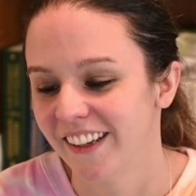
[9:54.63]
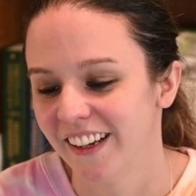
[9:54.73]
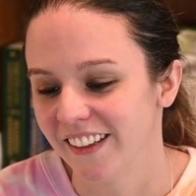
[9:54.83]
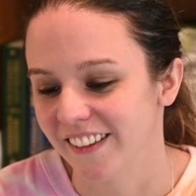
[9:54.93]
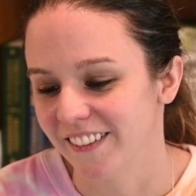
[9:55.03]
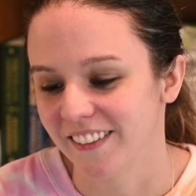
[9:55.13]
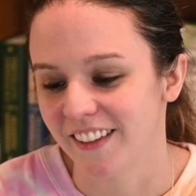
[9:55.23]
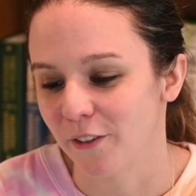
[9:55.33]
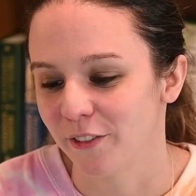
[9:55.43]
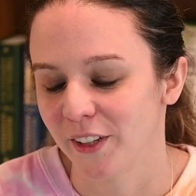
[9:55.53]
this was
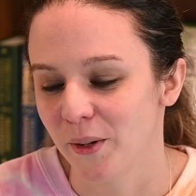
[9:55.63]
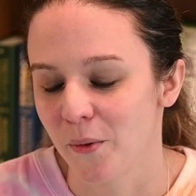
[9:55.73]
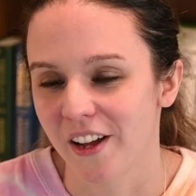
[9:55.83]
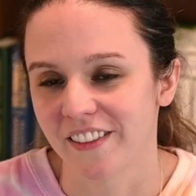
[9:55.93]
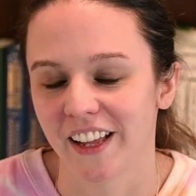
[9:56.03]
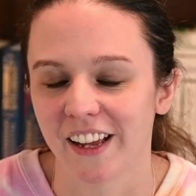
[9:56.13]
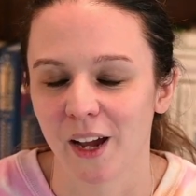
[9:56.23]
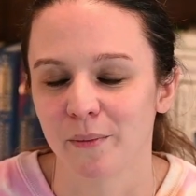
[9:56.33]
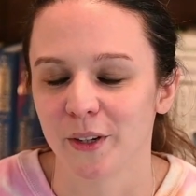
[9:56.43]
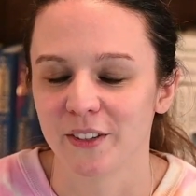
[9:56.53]
definitely one that
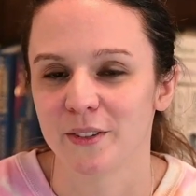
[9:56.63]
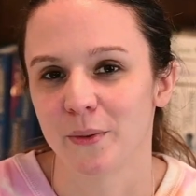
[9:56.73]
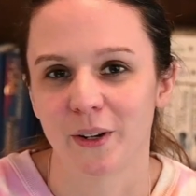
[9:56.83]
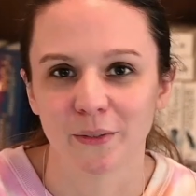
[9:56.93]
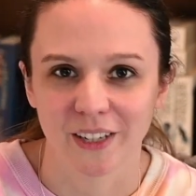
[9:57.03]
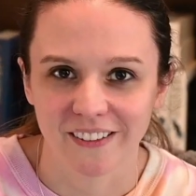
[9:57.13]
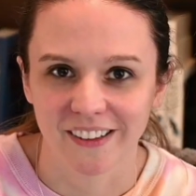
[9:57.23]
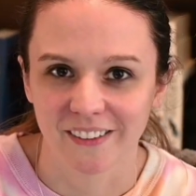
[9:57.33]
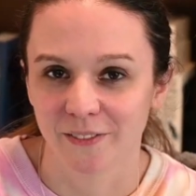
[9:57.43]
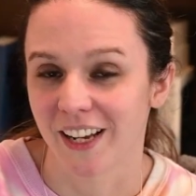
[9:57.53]
I'm going to want to read the
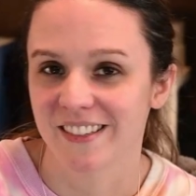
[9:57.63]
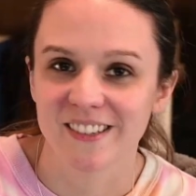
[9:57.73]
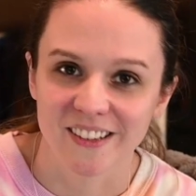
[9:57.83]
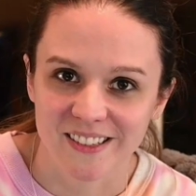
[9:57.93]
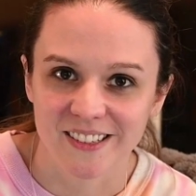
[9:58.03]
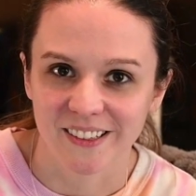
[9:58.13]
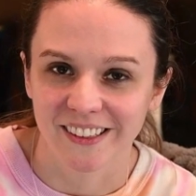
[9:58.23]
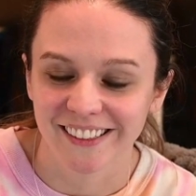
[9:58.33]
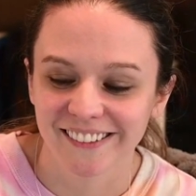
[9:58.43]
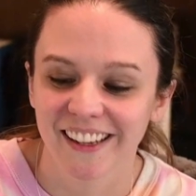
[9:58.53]
rest of the
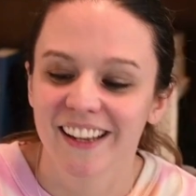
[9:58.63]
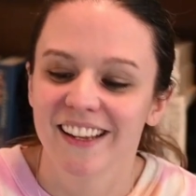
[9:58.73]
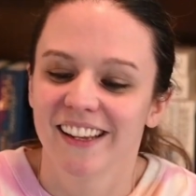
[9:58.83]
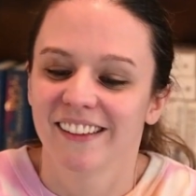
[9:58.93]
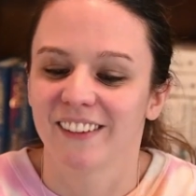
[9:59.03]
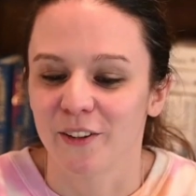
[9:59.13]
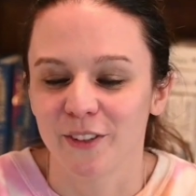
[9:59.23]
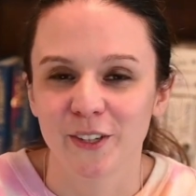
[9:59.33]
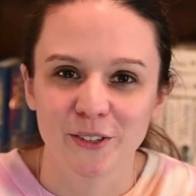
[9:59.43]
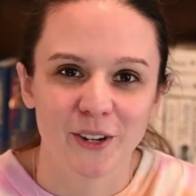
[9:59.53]
series. So if you
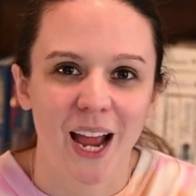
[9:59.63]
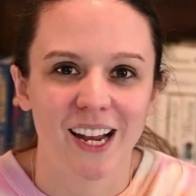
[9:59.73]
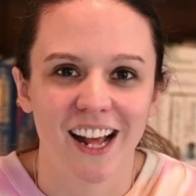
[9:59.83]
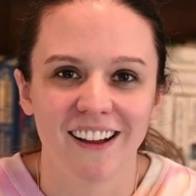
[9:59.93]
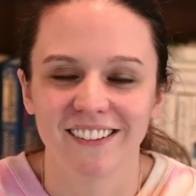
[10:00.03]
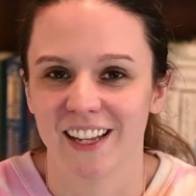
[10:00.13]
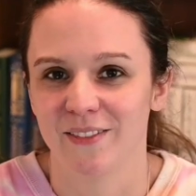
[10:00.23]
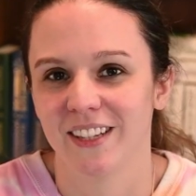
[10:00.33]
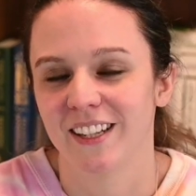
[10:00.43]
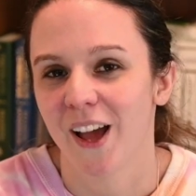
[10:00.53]
do try it out, let
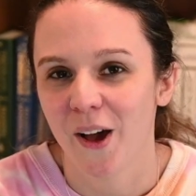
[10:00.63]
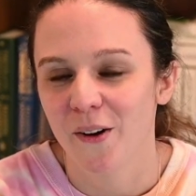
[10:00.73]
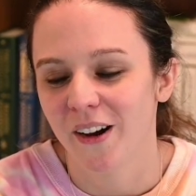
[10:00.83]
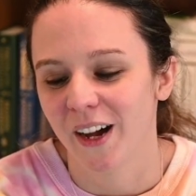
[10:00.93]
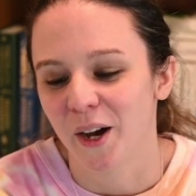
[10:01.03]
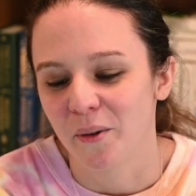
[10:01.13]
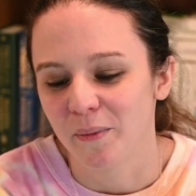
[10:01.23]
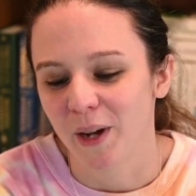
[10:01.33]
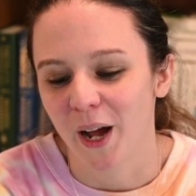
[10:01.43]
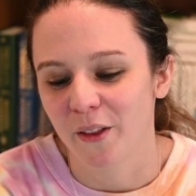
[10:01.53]
me know.
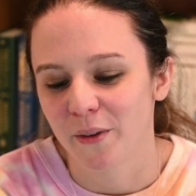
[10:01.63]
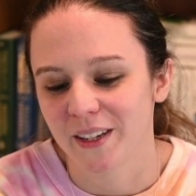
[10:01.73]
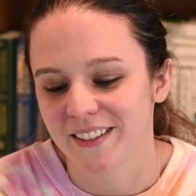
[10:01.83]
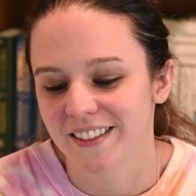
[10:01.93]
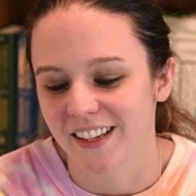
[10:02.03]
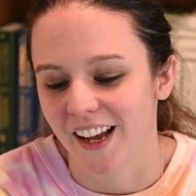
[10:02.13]
But otherwise,